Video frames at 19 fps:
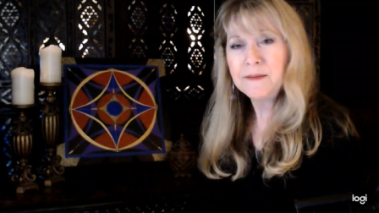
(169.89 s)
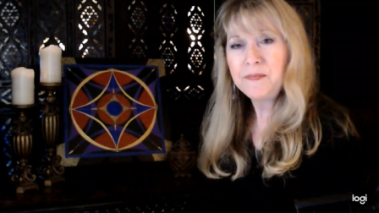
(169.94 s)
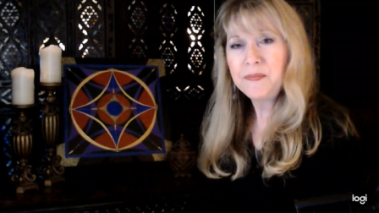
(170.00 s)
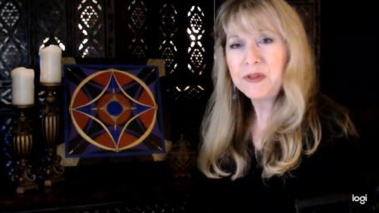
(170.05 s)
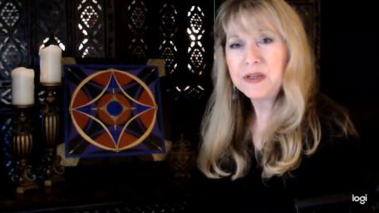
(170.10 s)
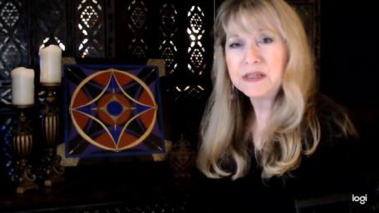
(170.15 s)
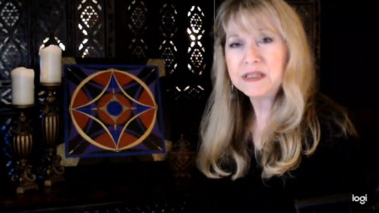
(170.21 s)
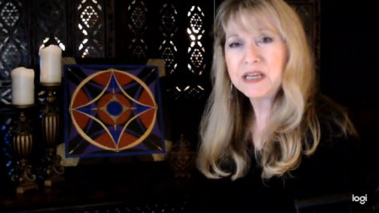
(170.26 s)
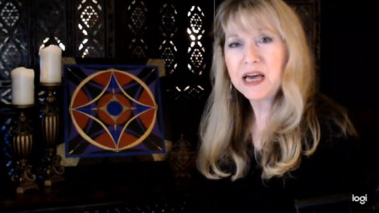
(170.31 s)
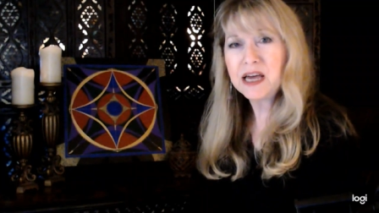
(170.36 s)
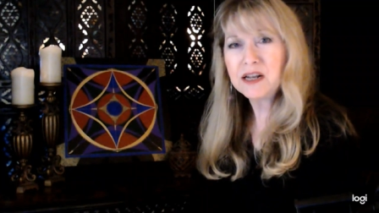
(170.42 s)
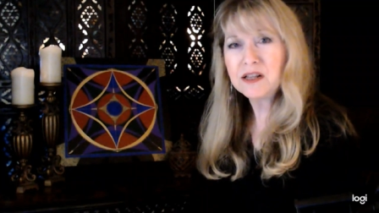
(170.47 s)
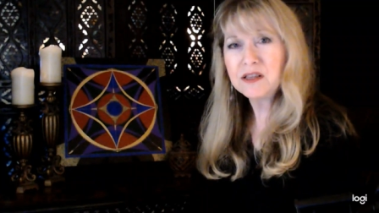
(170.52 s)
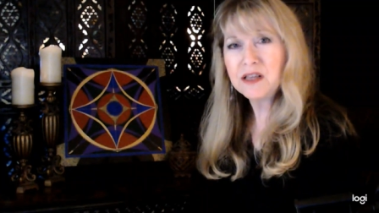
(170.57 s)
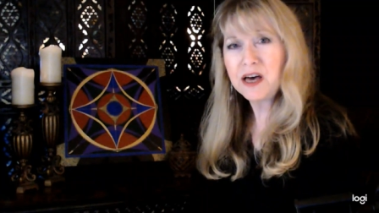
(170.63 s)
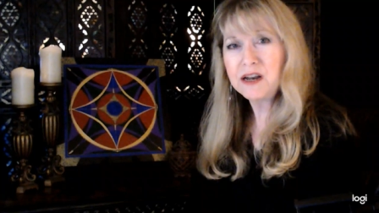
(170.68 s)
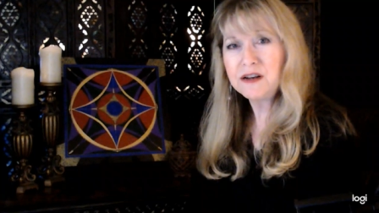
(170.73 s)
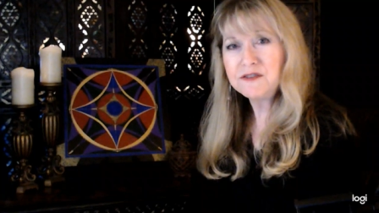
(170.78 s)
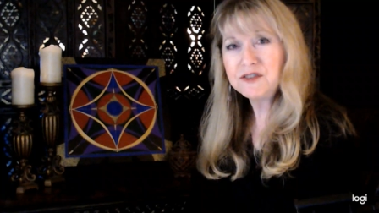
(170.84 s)
He's had a
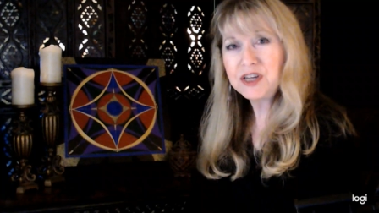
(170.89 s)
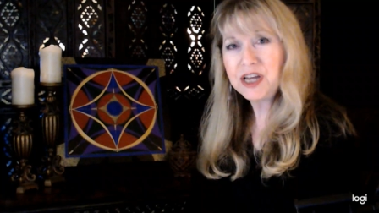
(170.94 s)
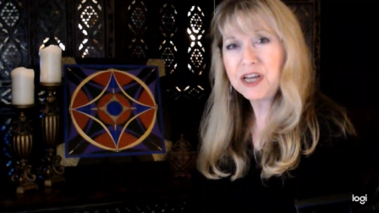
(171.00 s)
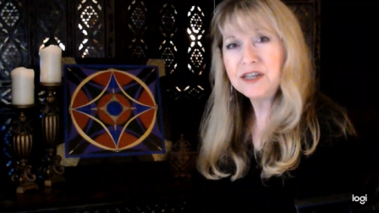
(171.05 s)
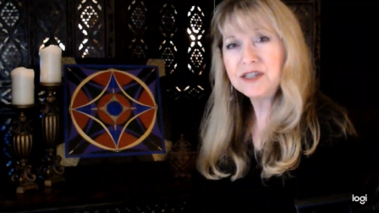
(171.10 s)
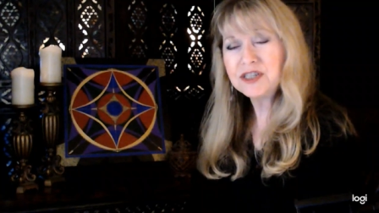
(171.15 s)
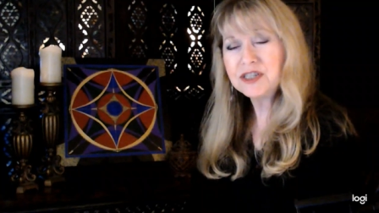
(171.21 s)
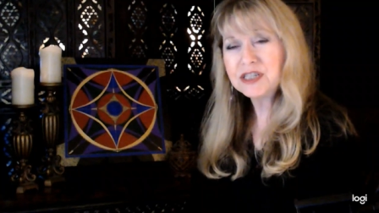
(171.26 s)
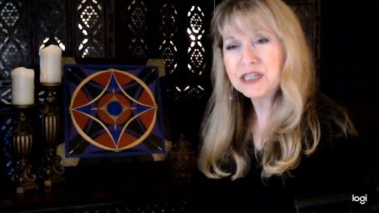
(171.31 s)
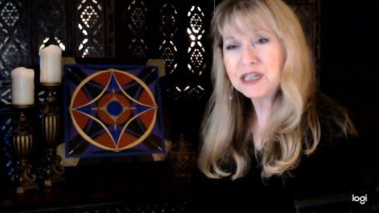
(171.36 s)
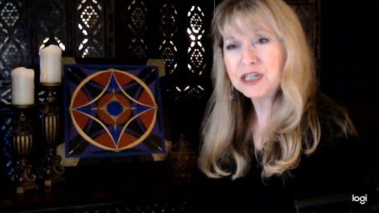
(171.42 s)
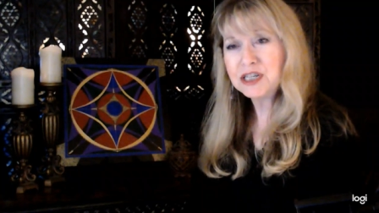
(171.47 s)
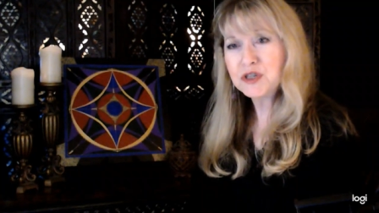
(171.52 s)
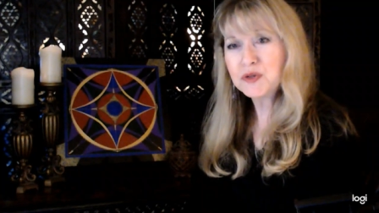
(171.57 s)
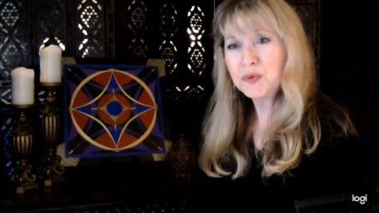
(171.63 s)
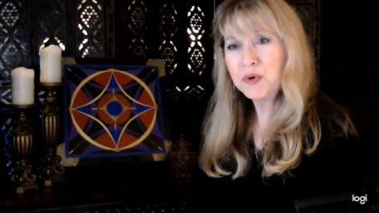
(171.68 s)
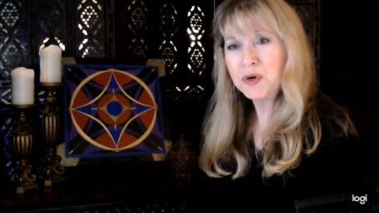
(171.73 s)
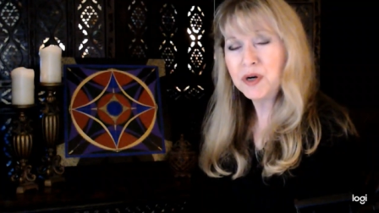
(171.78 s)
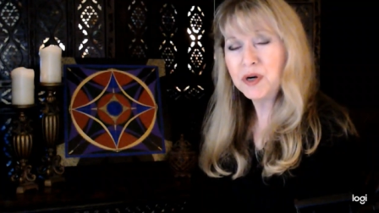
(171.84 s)
lot of changes in
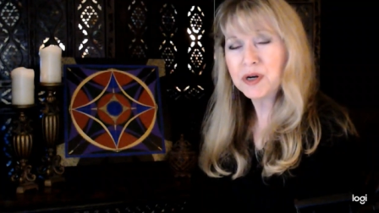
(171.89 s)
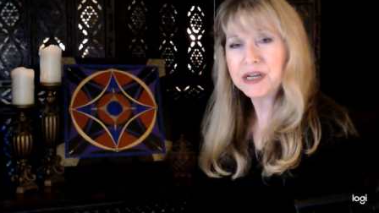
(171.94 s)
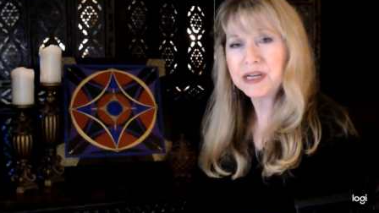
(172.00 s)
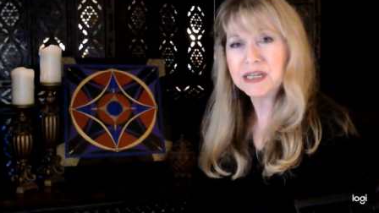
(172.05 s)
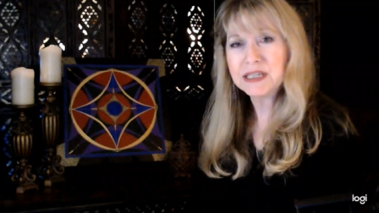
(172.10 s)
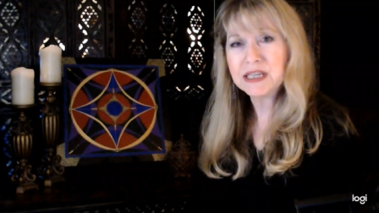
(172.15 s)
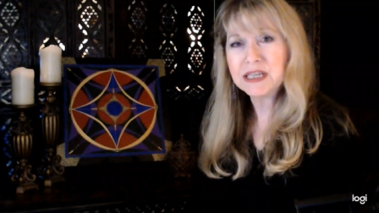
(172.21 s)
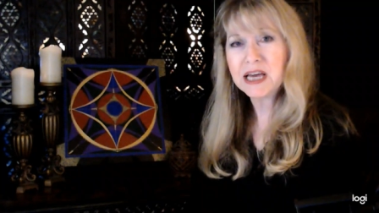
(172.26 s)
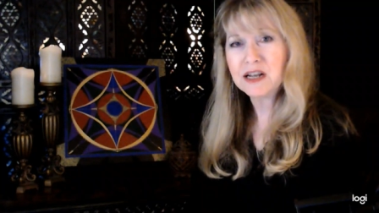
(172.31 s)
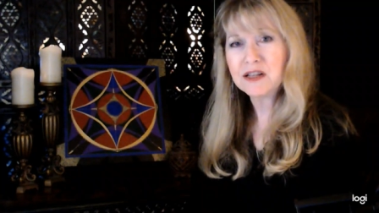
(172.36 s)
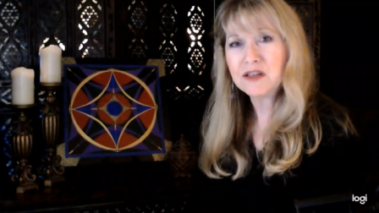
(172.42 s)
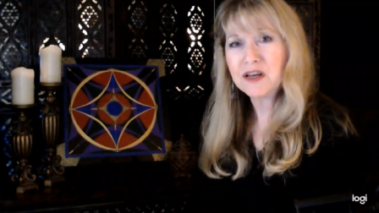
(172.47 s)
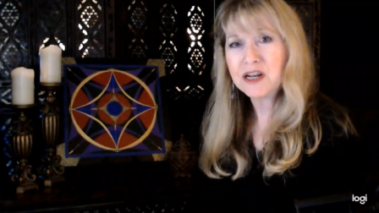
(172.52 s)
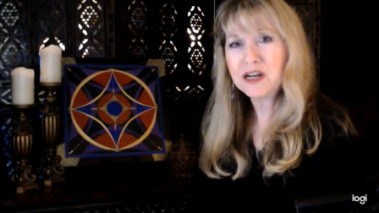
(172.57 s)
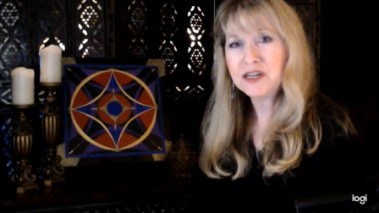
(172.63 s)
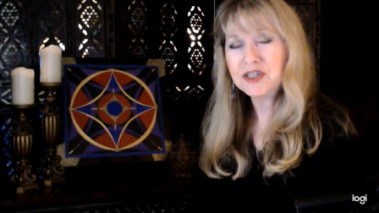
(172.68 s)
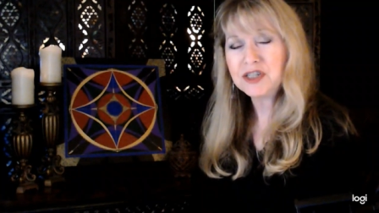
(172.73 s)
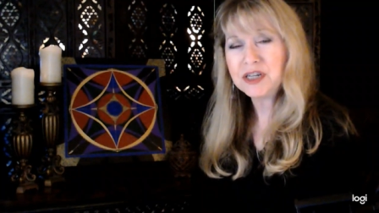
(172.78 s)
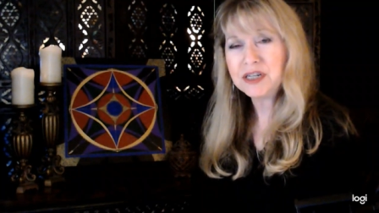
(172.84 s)
his work. He's had a lot
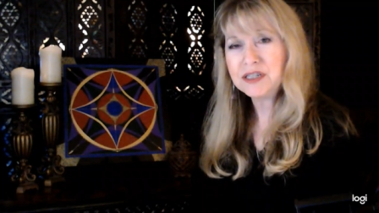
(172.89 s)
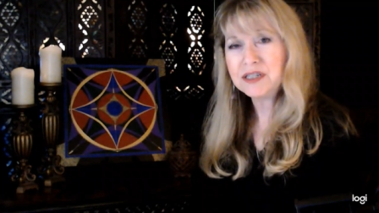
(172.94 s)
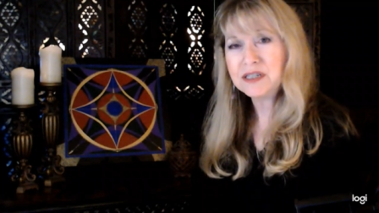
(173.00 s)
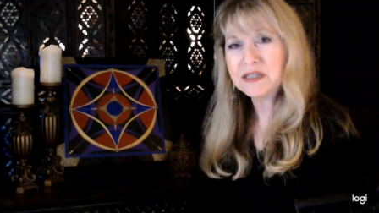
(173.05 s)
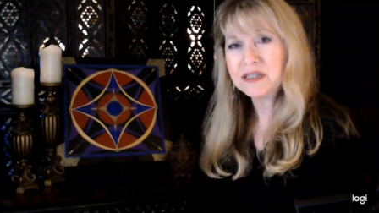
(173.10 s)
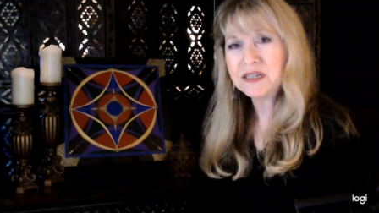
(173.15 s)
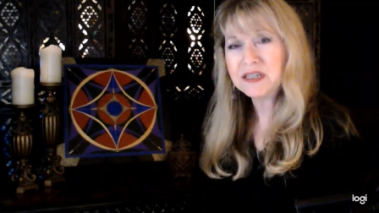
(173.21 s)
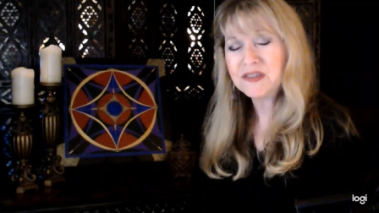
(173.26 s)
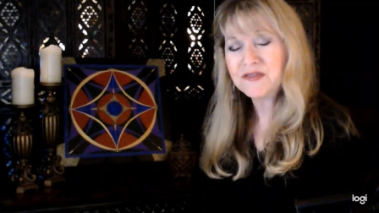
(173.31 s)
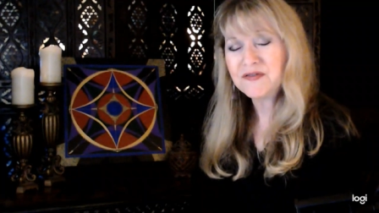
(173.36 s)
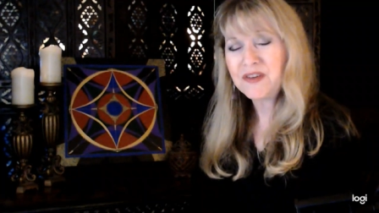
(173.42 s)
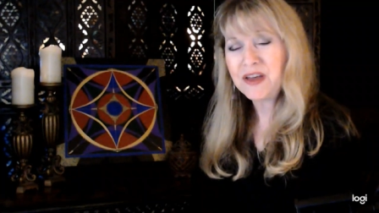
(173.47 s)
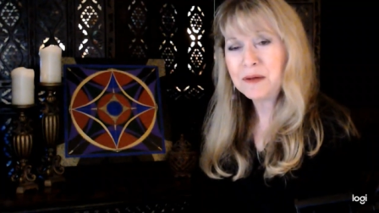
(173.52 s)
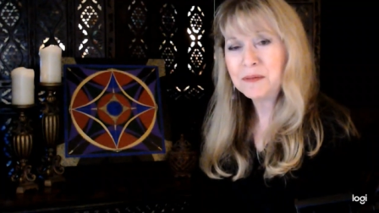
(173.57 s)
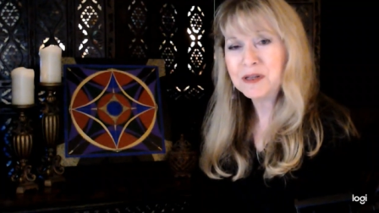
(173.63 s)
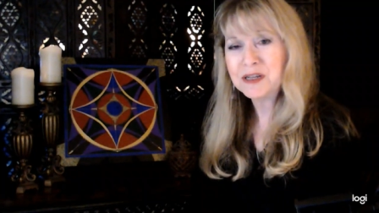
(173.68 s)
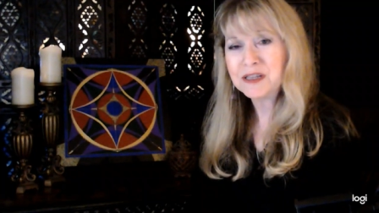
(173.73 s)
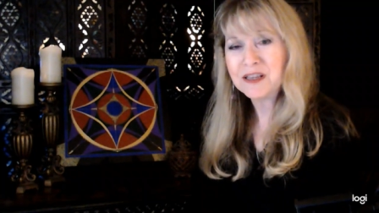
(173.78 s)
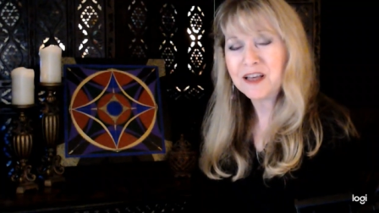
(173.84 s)
of changes in his
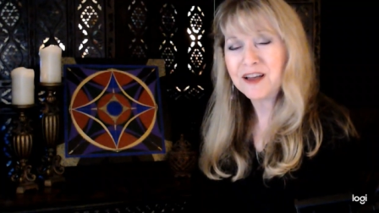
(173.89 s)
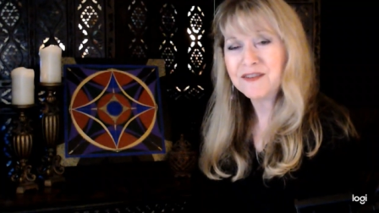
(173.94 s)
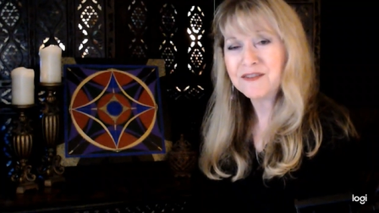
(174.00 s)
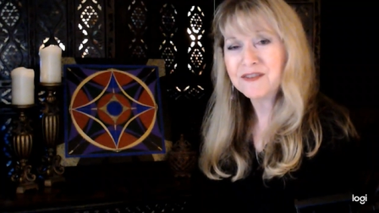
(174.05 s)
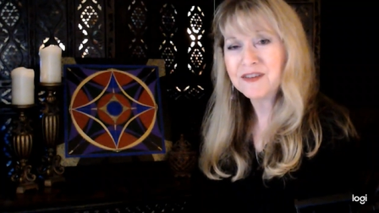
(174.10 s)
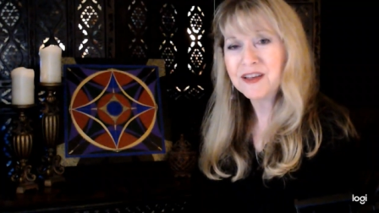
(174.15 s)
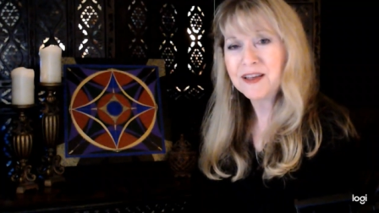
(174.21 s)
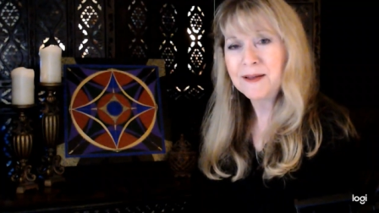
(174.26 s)
family life.